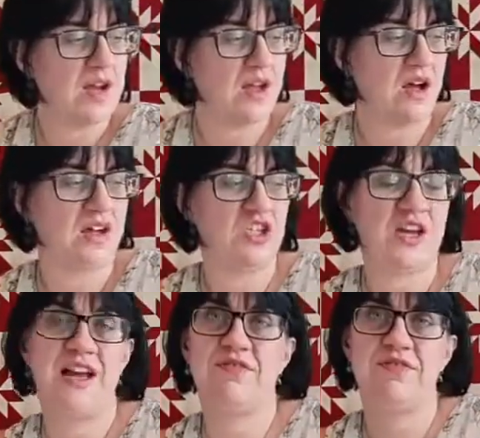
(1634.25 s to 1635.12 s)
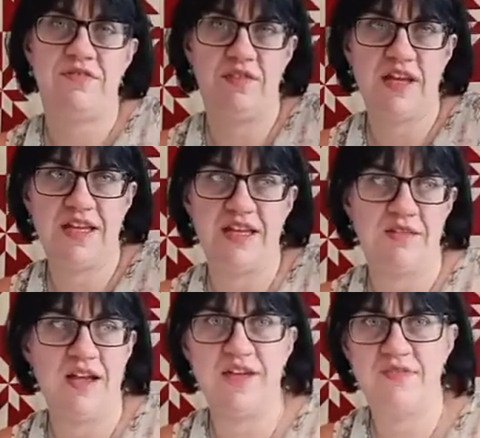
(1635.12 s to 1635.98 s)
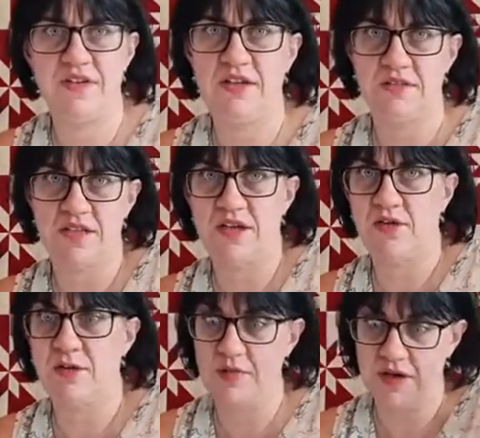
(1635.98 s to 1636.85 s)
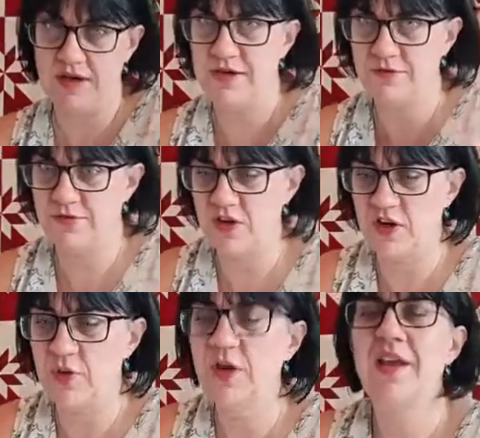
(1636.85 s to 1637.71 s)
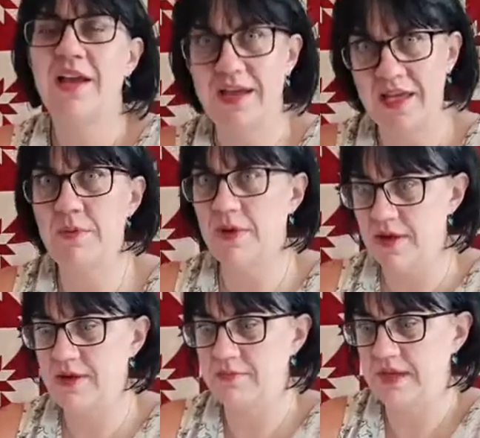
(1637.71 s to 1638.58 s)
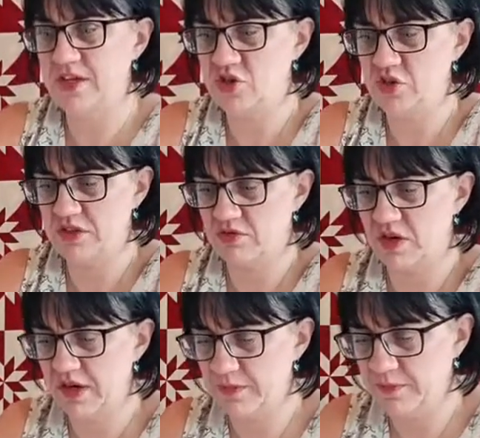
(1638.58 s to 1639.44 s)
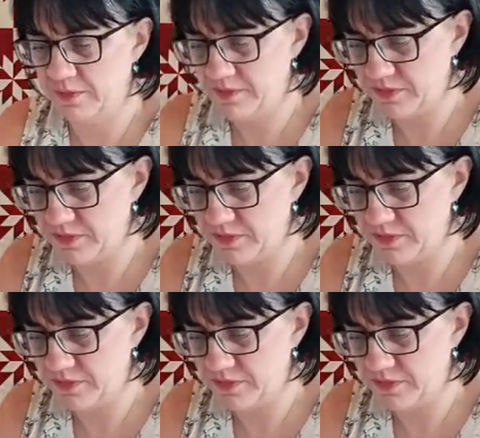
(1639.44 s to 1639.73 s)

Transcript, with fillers: So I I have like a, I have a little diagram that I can follow and keep making sure it's right.